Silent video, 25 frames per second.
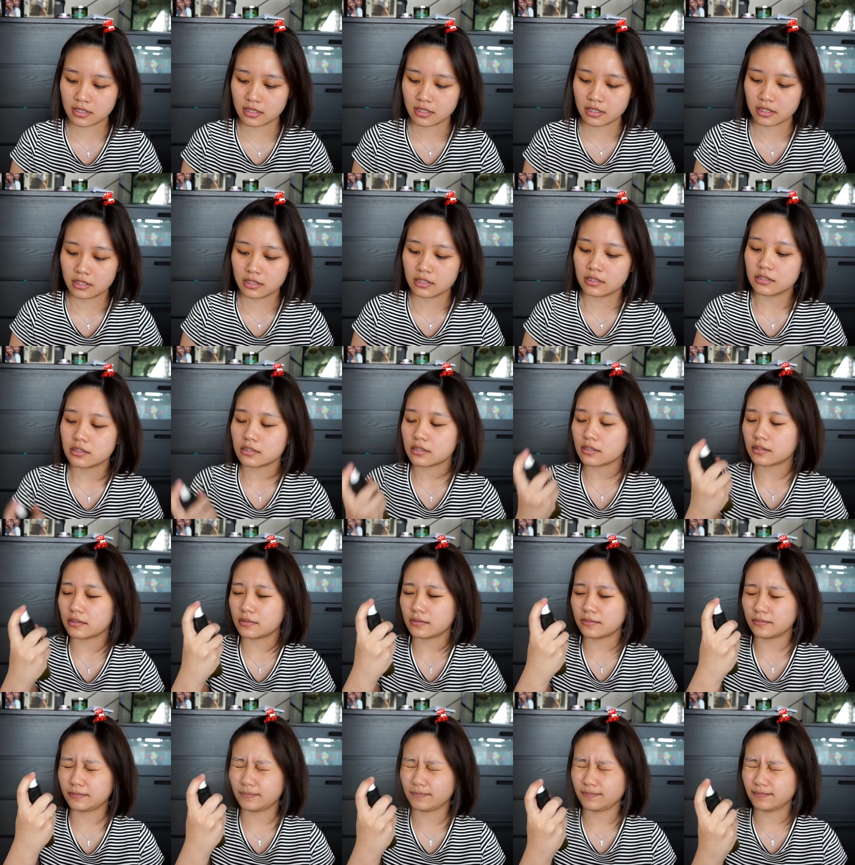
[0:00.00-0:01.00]

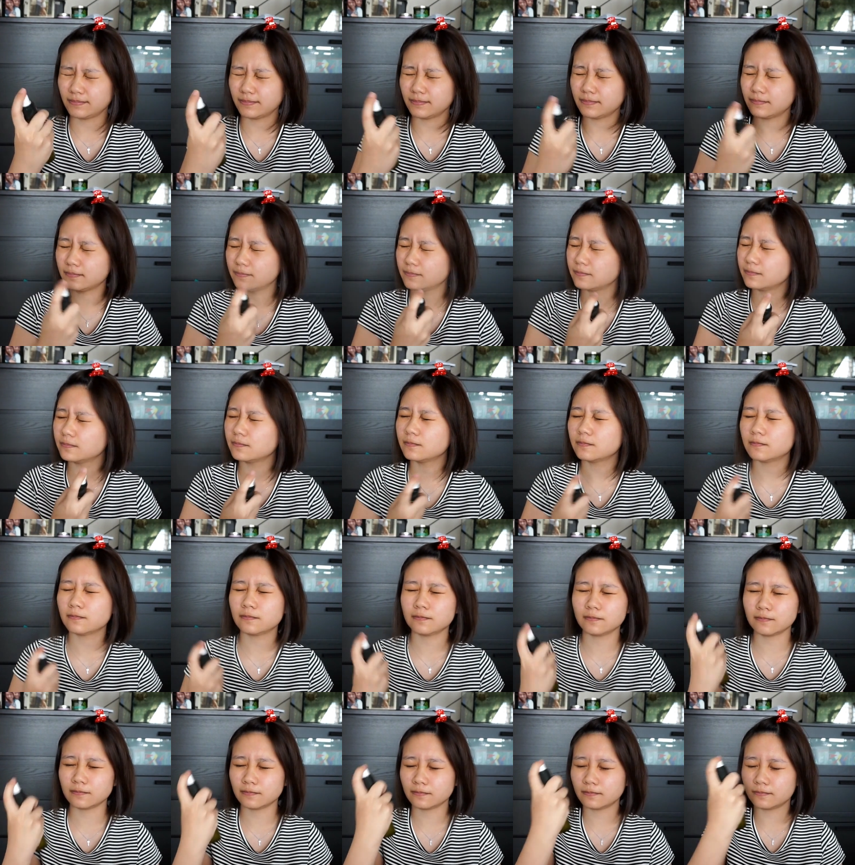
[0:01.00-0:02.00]

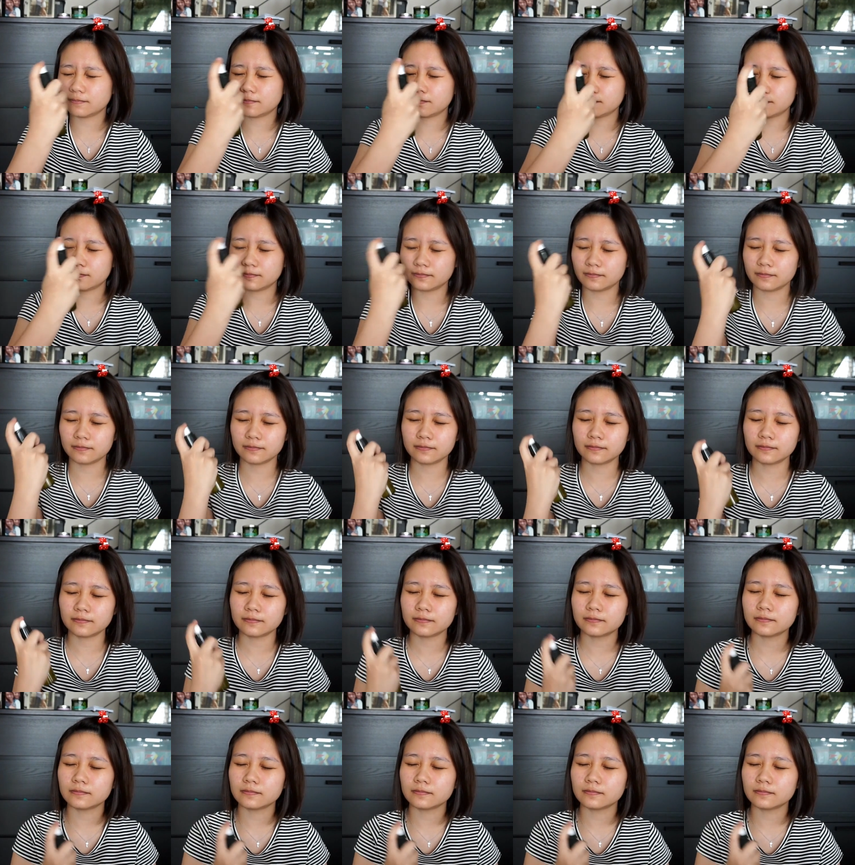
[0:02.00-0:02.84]
Nobody speaks.